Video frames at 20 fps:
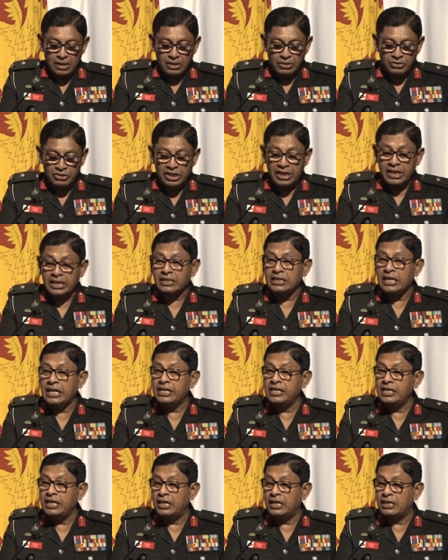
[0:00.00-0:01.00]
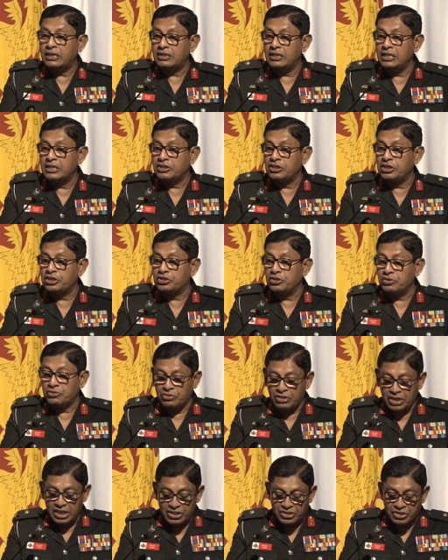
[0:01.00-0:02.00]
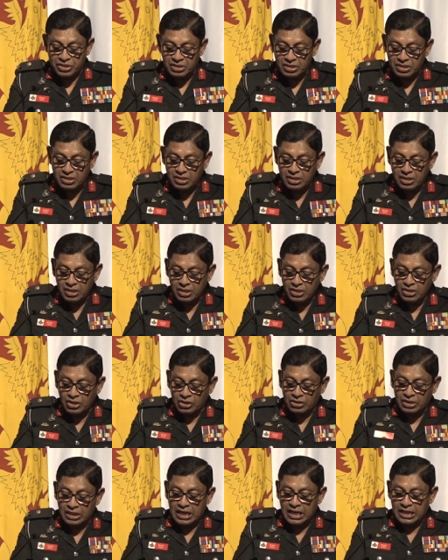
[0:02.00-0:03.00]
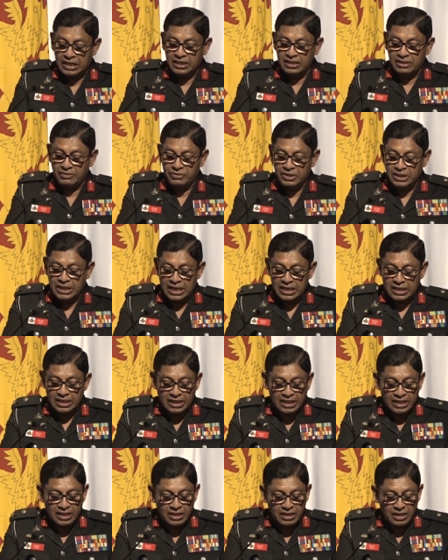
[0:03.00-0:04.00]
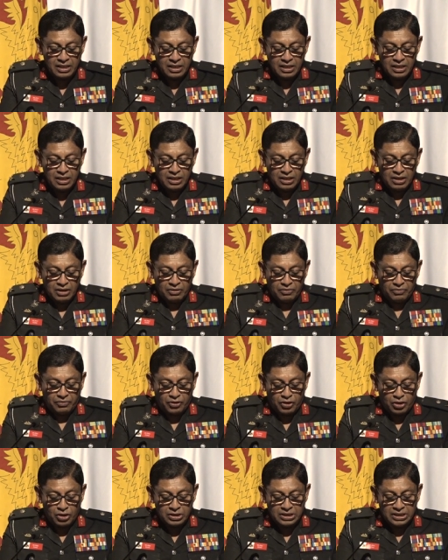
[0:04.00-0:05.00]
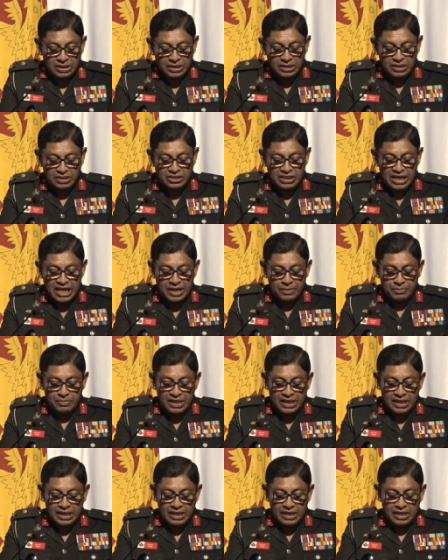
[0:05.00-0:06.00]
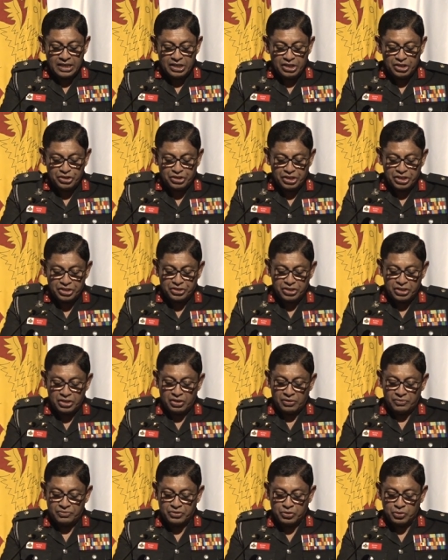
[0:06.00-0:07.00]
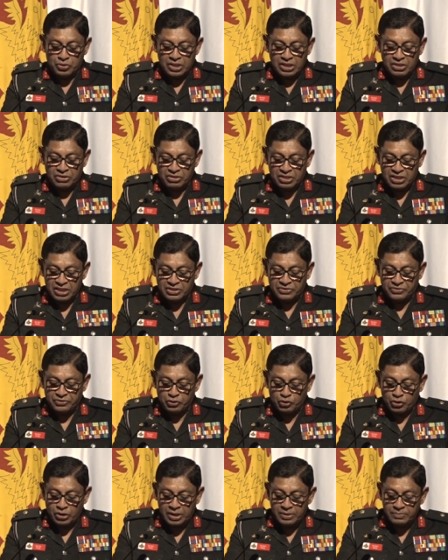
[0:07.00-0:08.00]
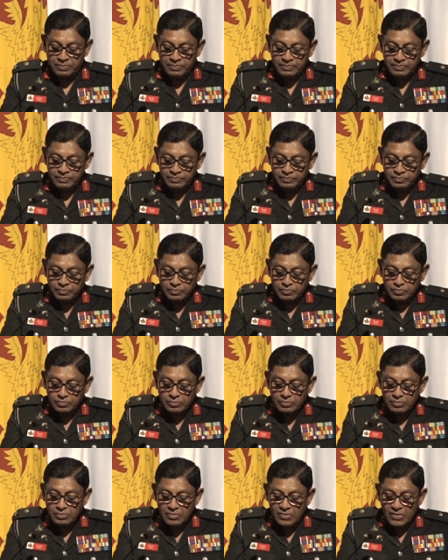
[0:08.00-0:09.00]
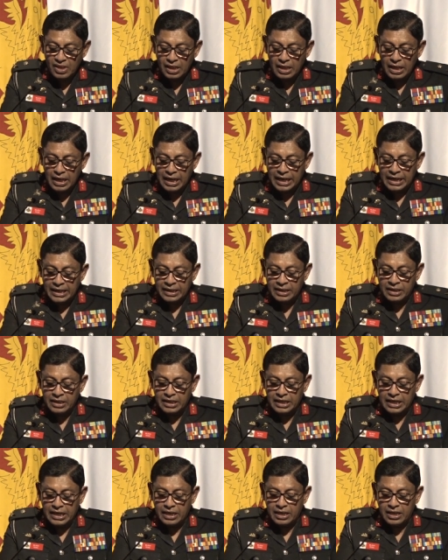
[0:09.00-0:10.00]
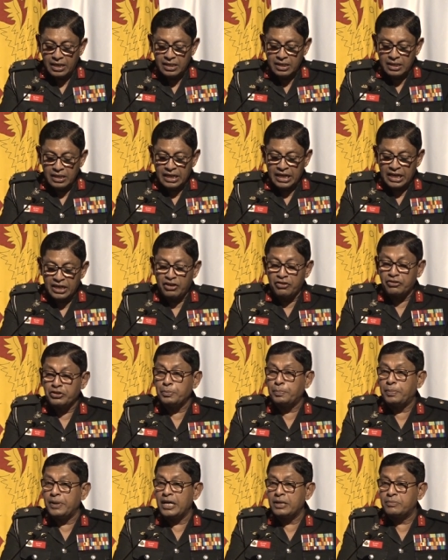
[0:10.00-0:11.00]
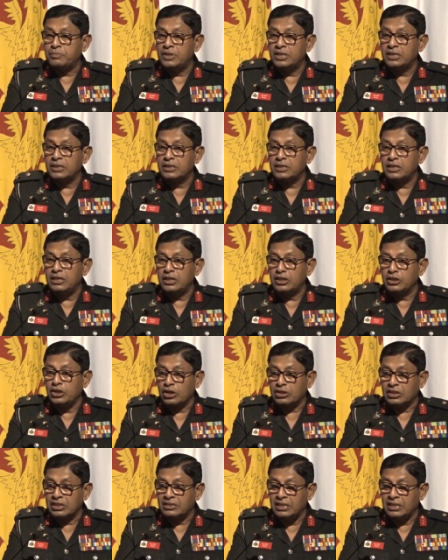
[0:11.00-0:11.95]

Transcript: Director IR, International Relations, Dr. Harind Vidanage, for the timely initiation of Student Research Forum, and Head of Department, Dr.